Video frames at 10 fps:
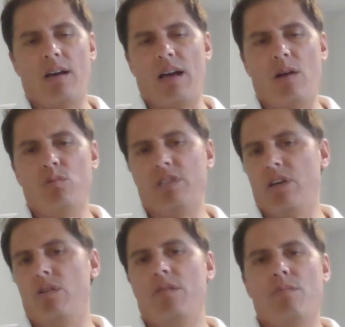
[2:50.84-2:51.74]
I would
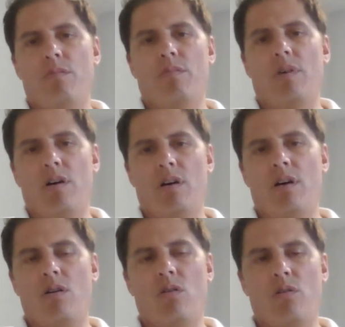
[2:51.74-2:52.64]
tell them,
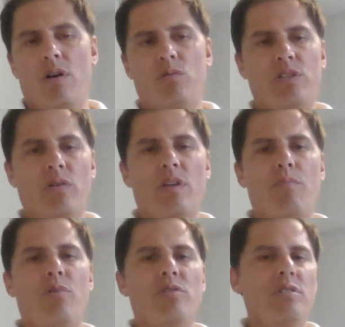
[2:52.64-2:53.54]
or I would tell
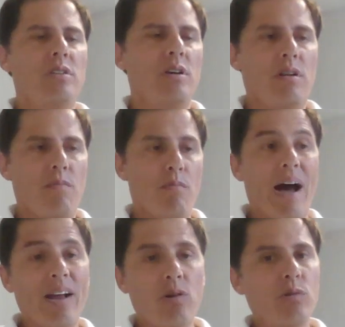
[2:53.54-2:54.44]
that person that
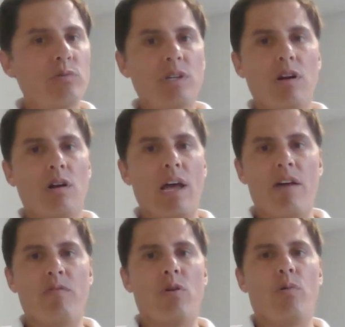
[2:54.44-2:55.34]
microbes are
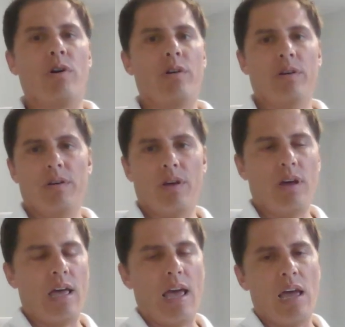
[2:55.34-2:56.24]
everywhere,
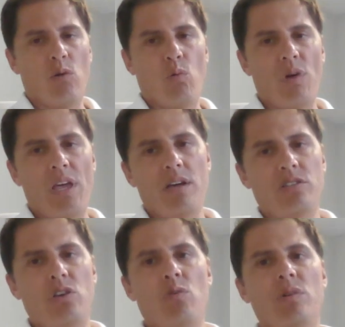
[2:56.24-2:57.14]
and we as
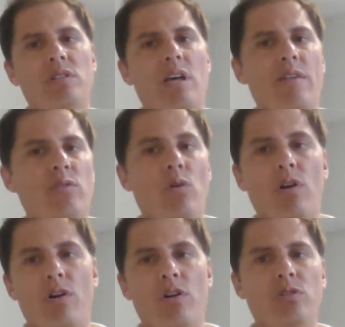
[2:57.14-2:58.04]
humans have to
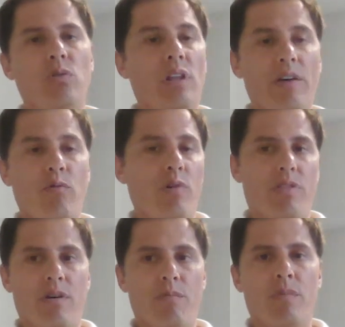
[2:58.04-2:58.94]
learn to live with
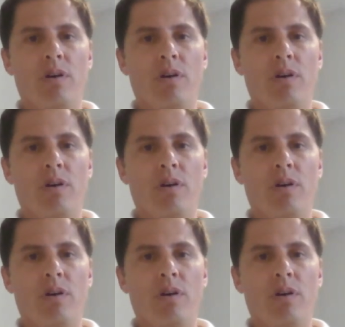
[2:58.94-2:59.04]
them.